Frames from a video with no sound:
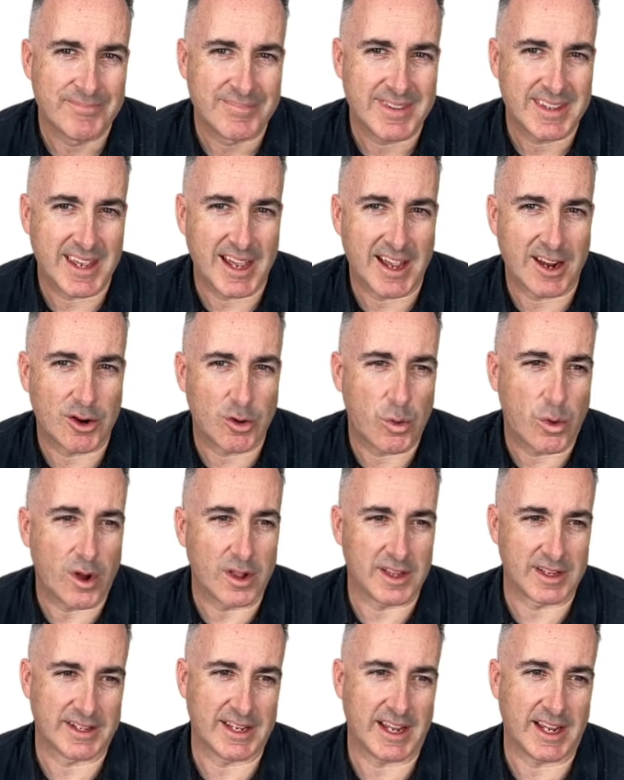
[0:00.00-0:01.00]
yeah,
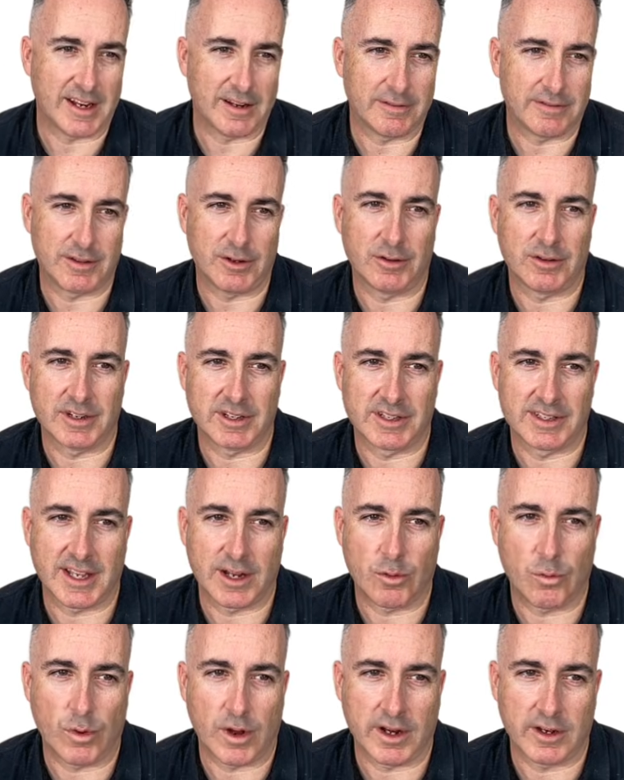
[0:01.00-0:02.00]
qualitative, you know, just
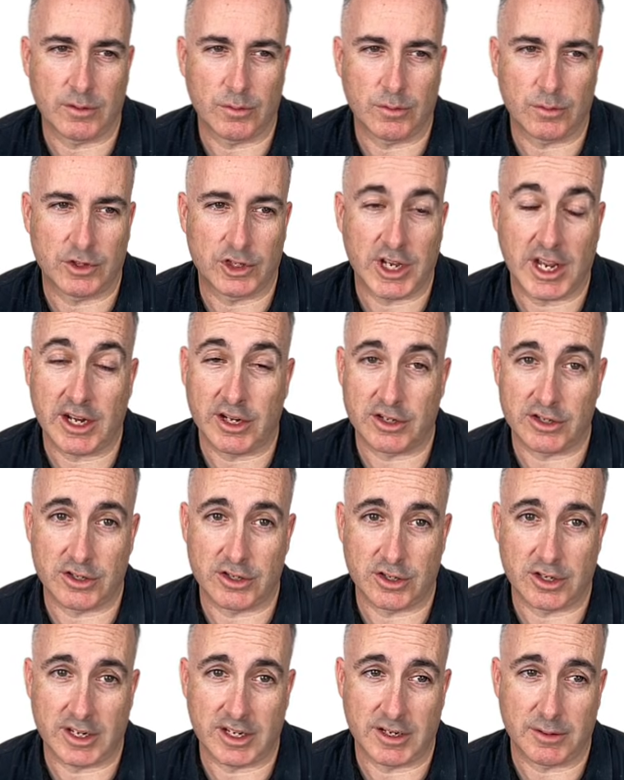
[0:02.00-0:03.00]
like what changes
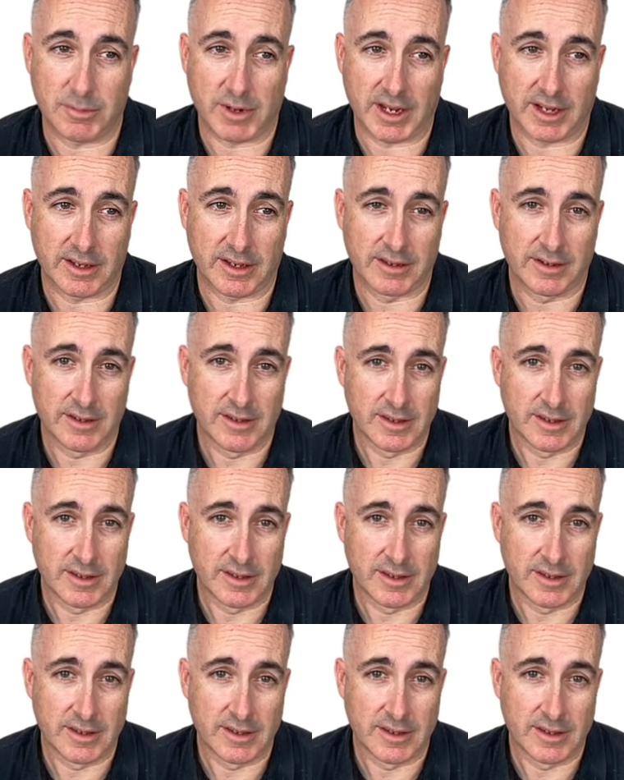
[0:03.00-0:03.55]
do you need to make?